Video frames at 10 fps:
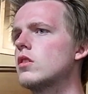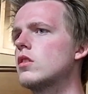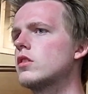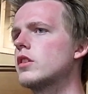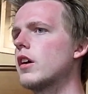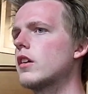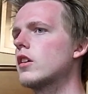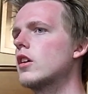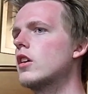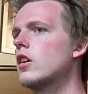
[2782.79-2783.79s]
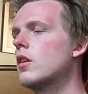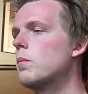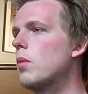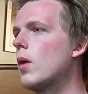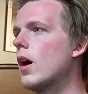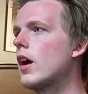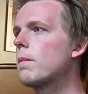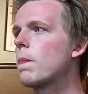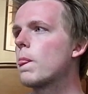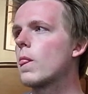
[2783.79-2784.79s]
Yeah, but
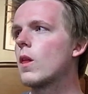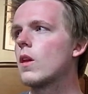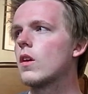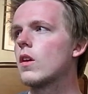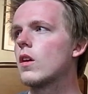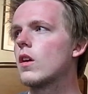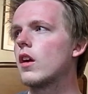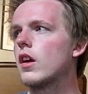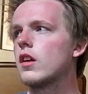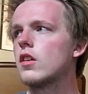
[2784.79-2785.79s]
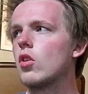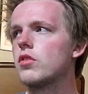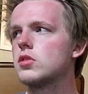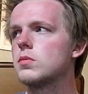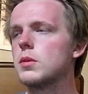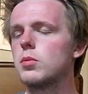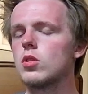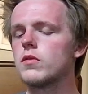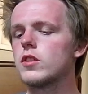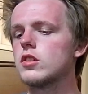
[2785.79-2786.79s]
and all these people
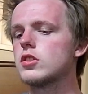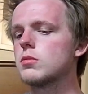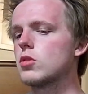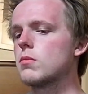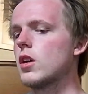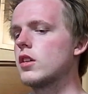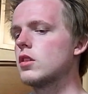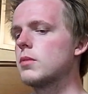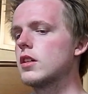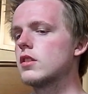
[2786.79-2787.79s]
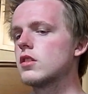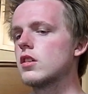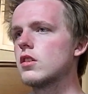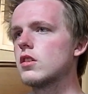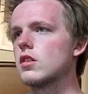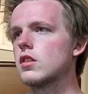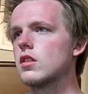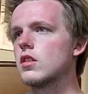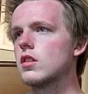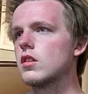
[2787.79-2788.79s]
are very similar-minded because they're
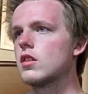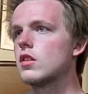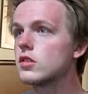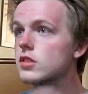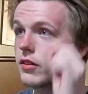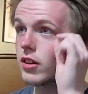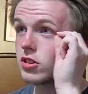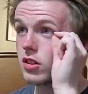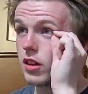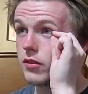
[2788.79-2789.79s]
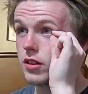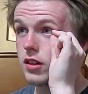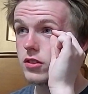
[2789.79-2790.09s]
711,000.